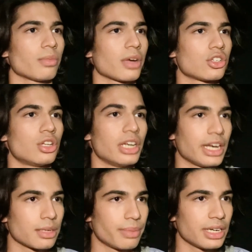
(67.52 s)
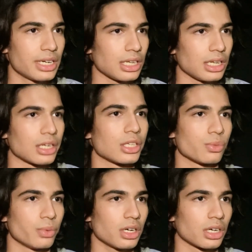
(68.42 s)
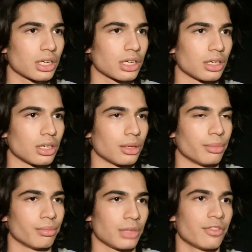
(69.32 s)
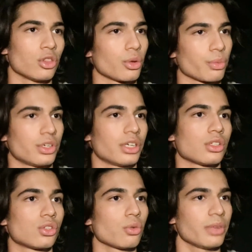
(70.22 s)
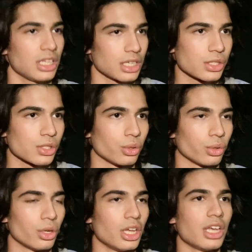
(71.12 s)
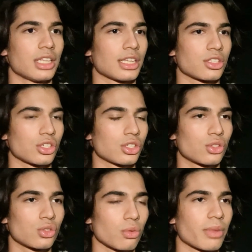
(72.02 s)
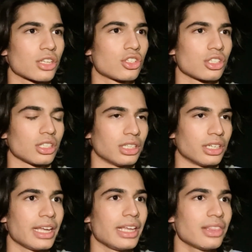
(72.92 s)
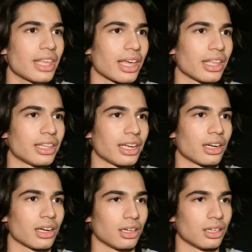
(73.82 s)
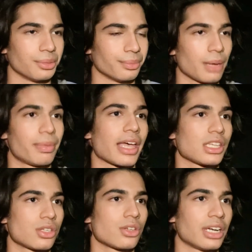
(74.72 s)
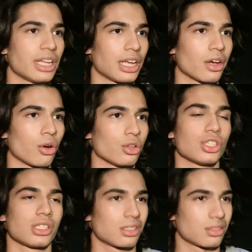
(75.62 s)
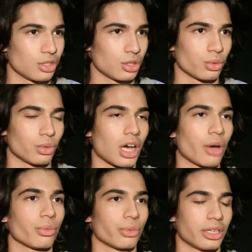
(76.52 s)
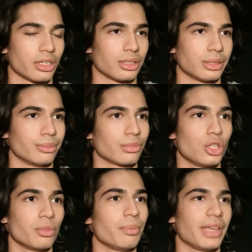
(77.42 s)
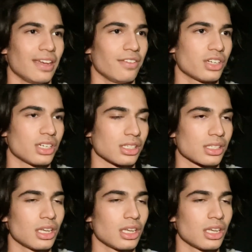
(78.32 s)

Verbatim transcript: much relatability in his work, um, even though it was written so many years ago. There's just so much uh, in there that um, applies to today, or just, you know, how uh, human behavior is.